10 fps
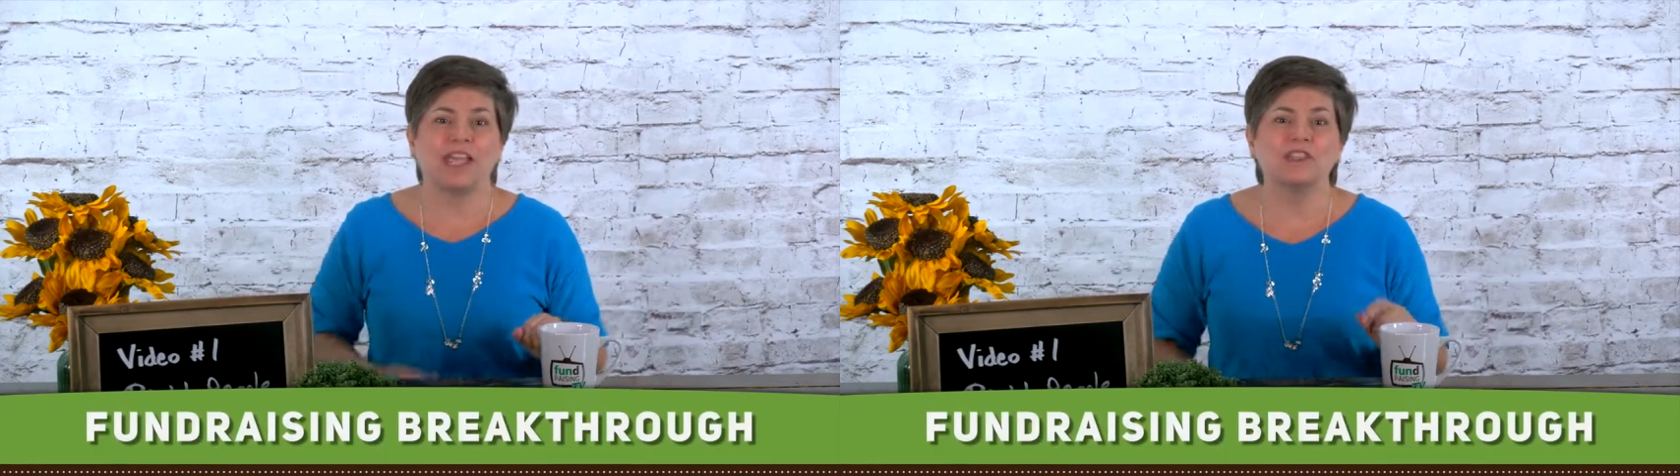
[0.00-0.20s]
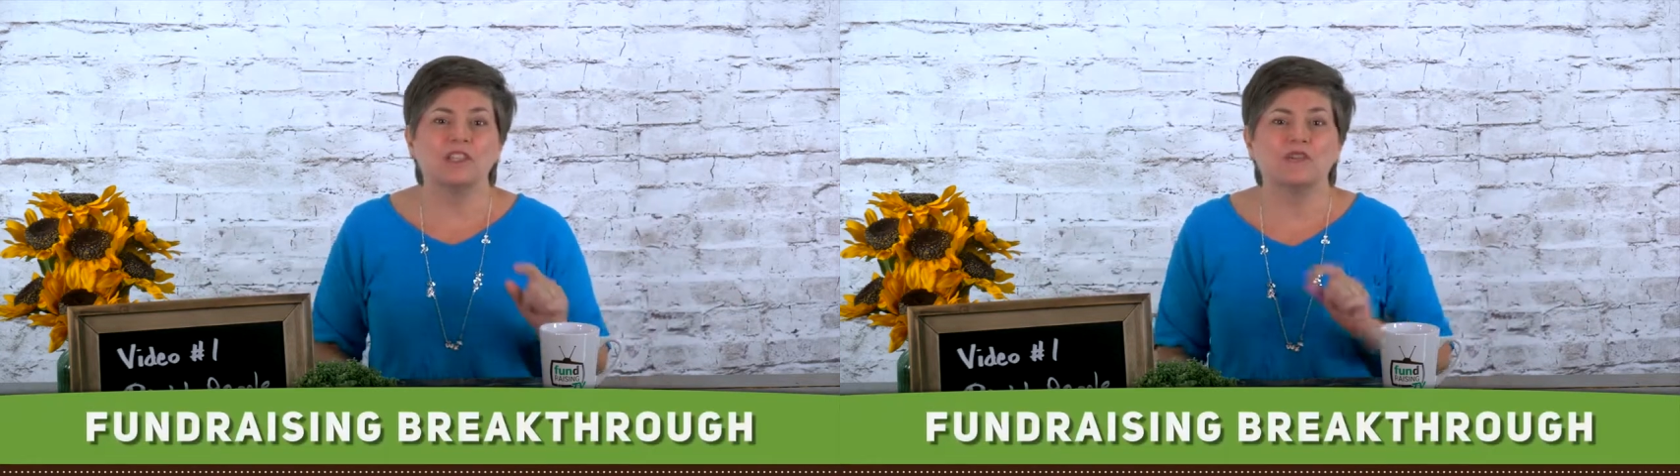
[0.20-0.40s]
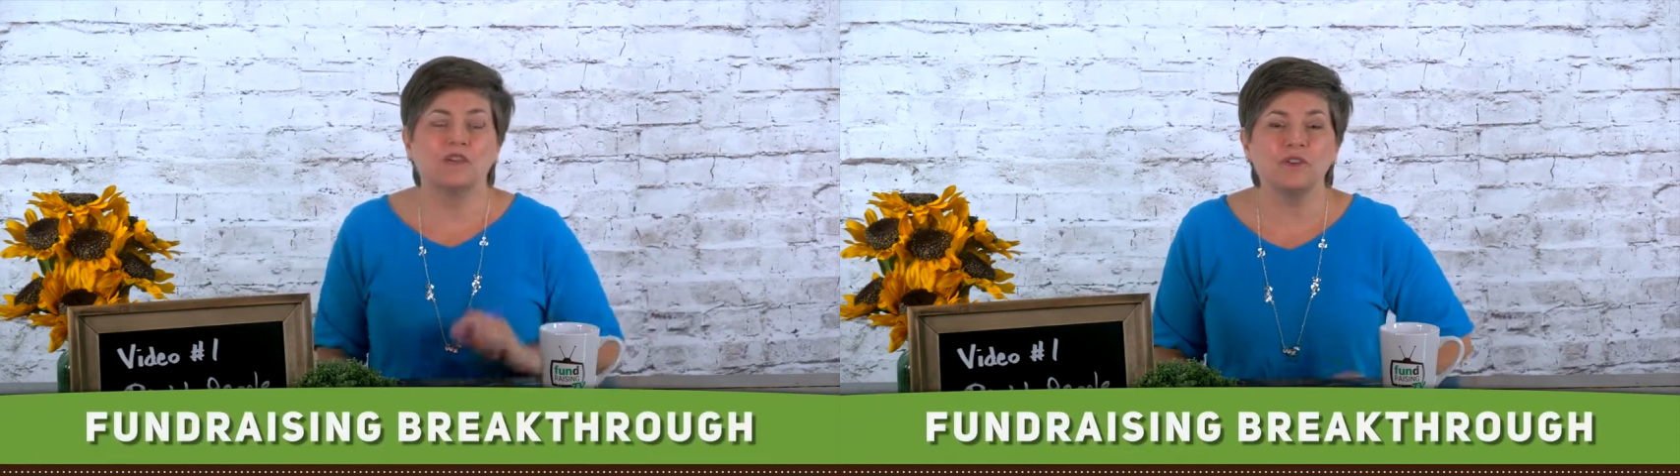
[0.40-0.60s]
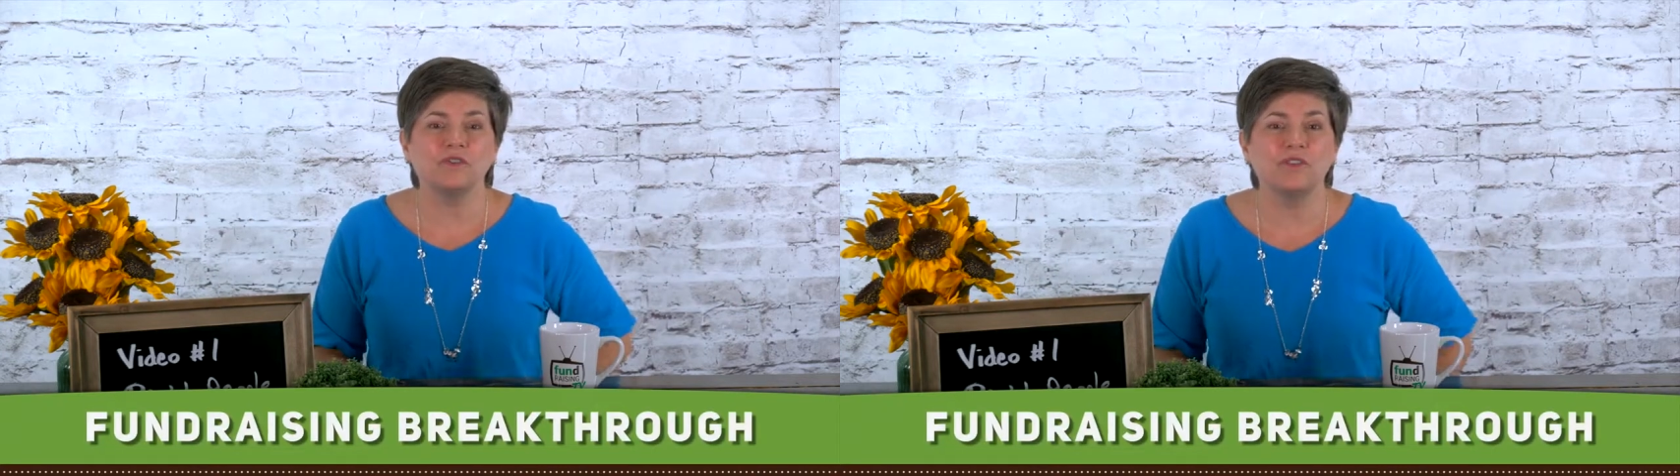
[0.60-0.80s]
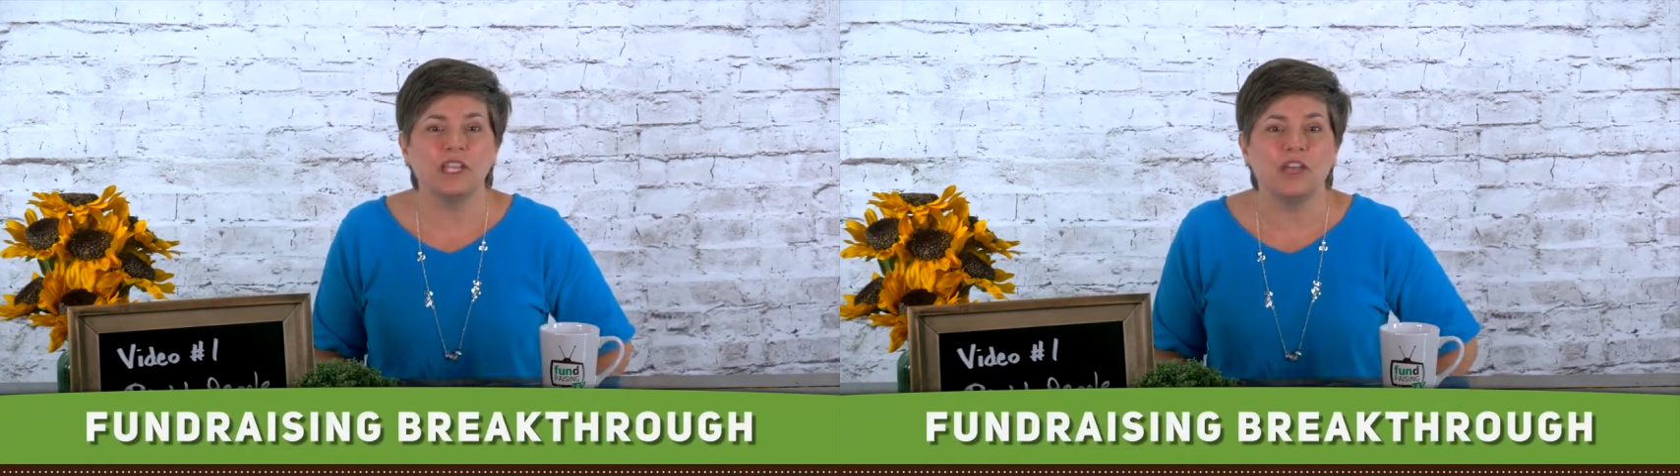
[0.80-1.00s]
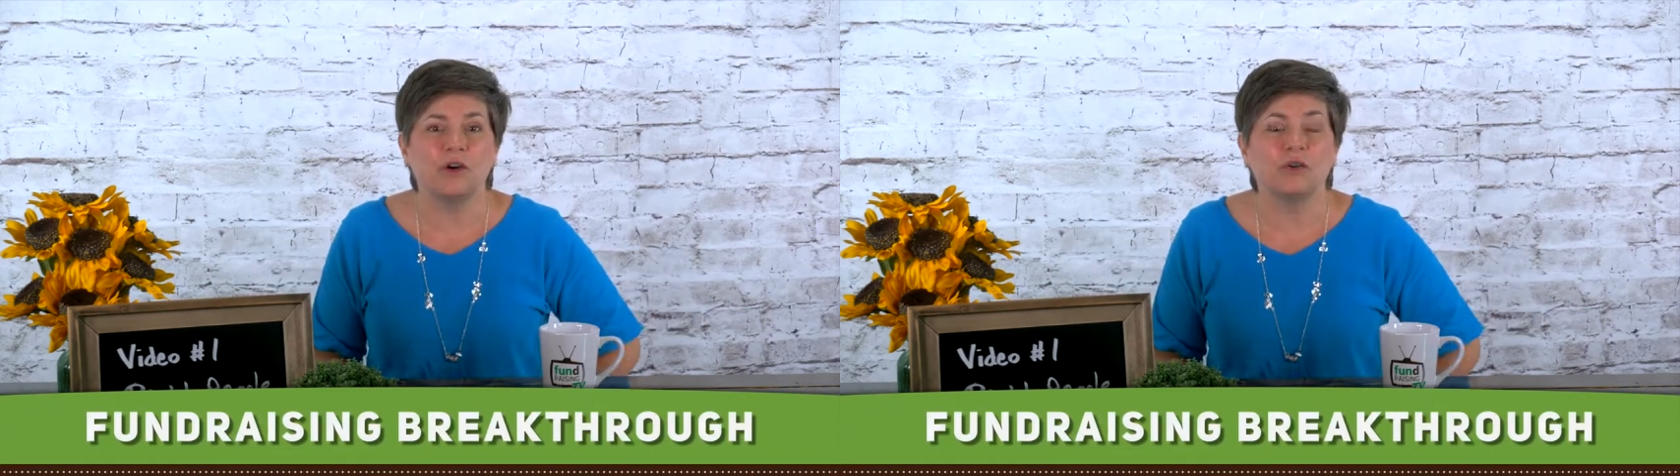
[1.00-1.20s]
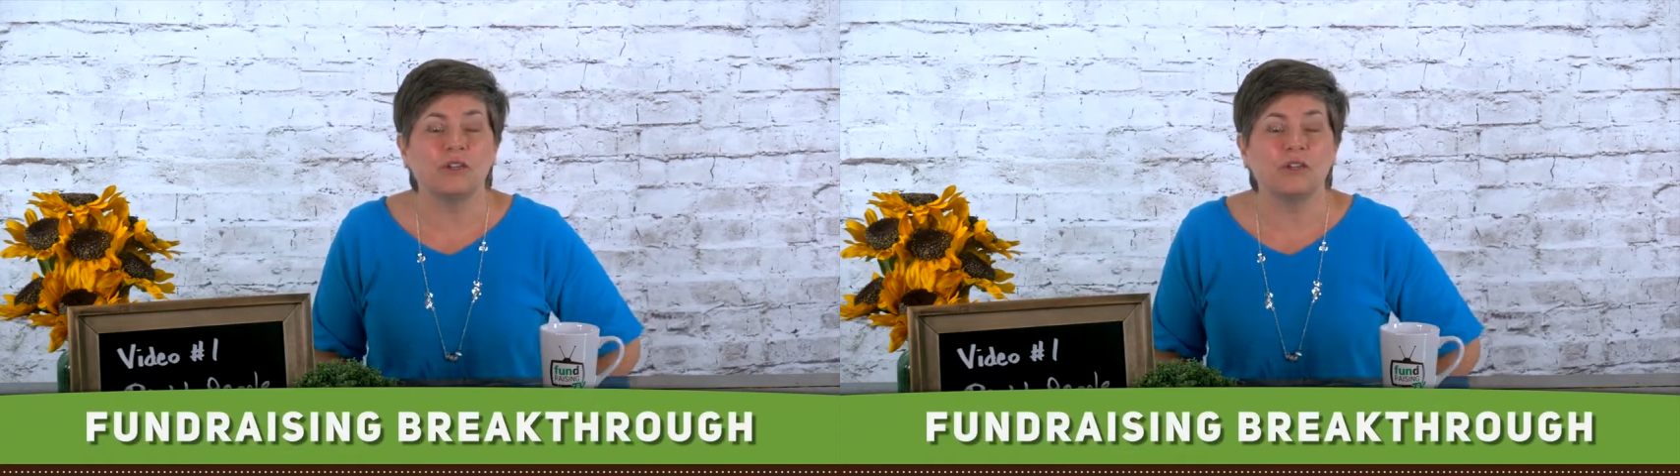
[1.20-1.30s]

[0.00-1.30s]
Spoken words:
In this first video,